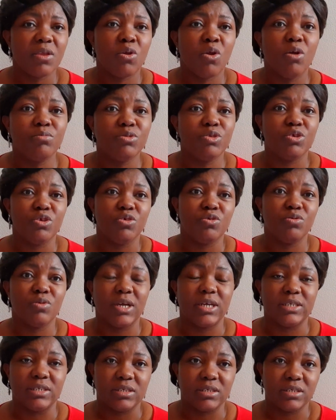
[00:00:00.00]
come to you
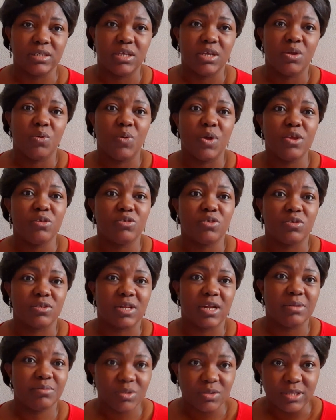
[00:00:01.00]
and when you
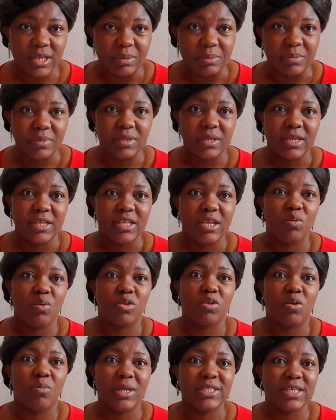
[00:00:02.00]
subscribe to them, they
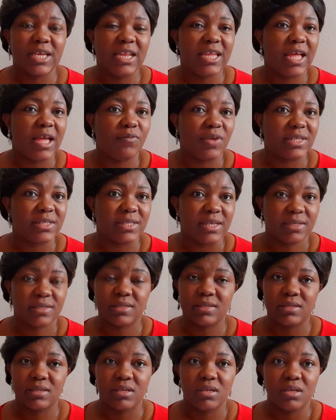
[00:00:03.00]
will automatically have
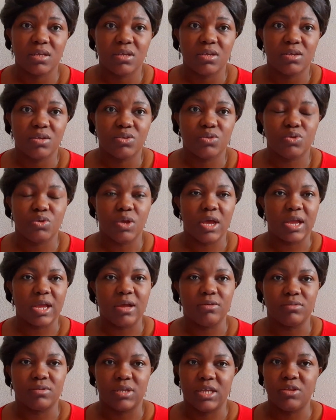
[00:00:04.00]
access to your
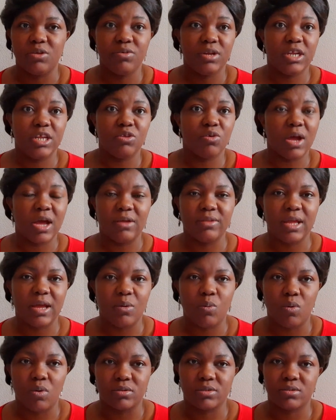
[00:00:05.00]
account. I don't really know how
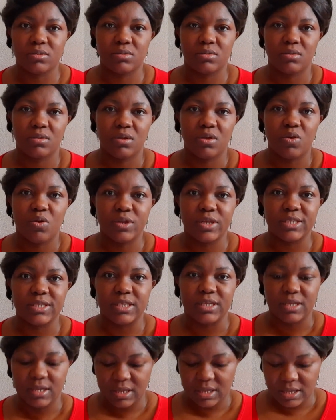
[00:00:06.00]
that works,
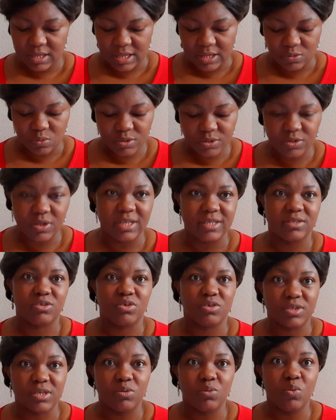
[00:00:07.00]
honestly that once you are
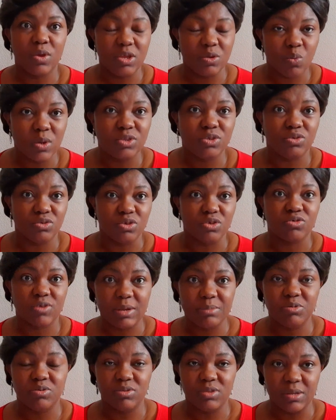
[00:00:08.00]
once you
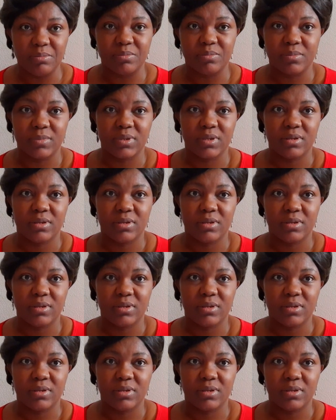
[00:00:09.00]
subscribe to them,